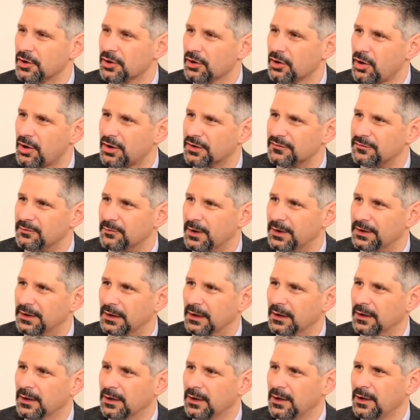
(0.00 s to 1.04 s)
a lot of money.
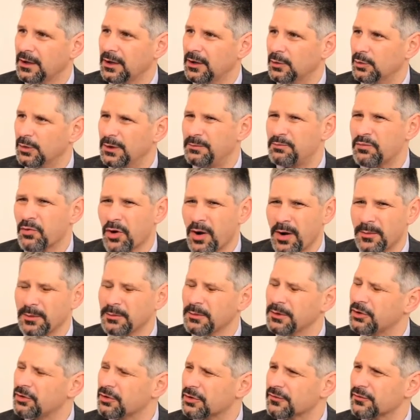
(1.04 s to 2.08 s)
We
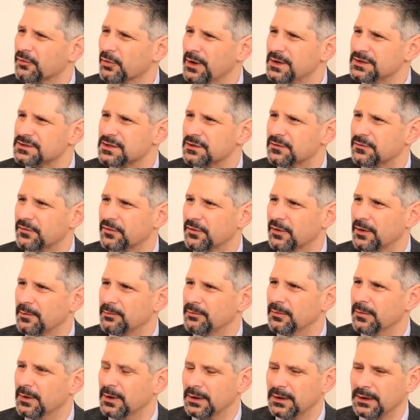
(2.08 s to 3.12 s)
probably could have raised it
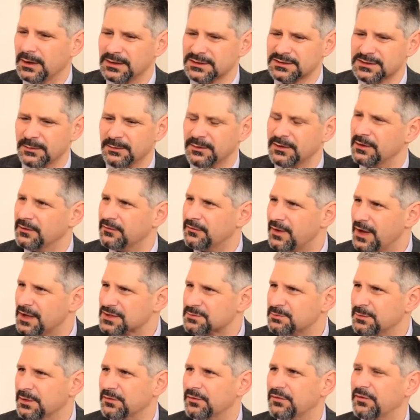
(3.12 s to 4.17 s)
from uh, some of the
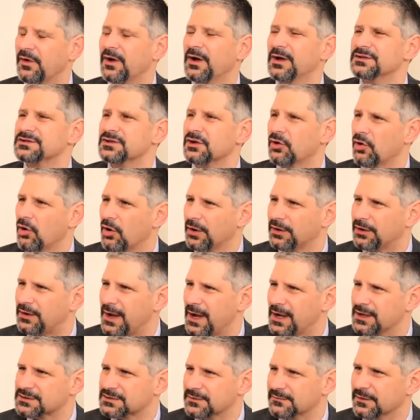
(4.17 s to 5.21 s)
investment funds and
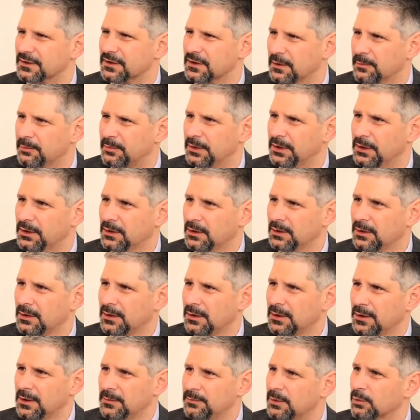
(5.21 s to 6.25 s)
contacts of the company,
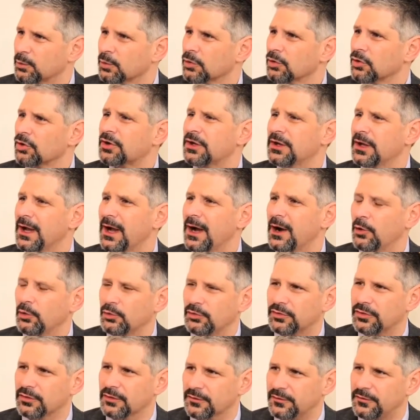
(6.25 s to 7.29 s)
but we're looking out
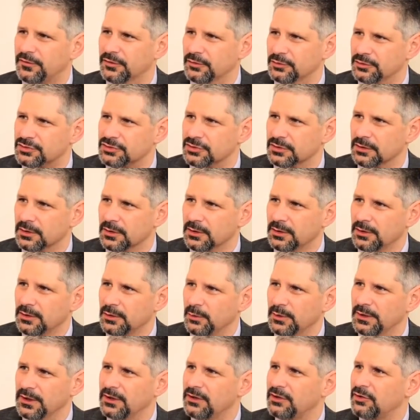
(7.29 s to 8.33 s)
to the future.
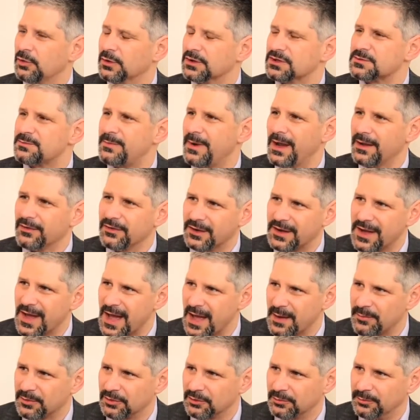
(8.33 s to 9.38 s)
We needed to expand the
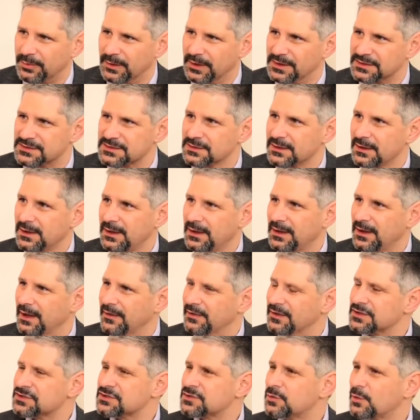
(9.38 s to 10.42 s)
capital base, and
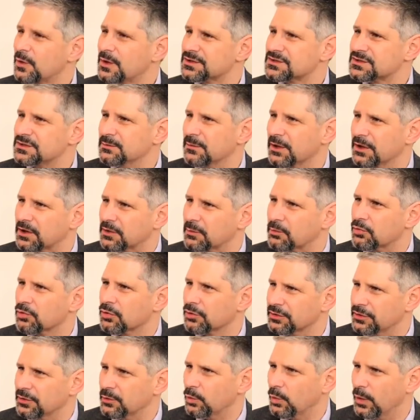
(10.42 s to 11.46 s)
this to us seemed like a
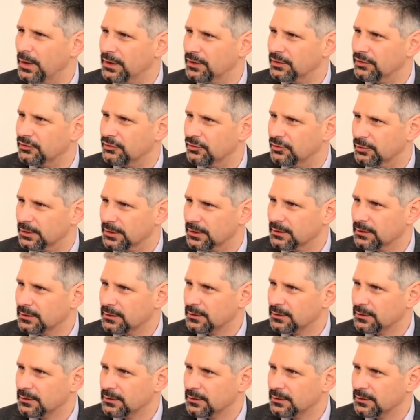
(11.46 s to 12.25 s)
brilliant way to do it.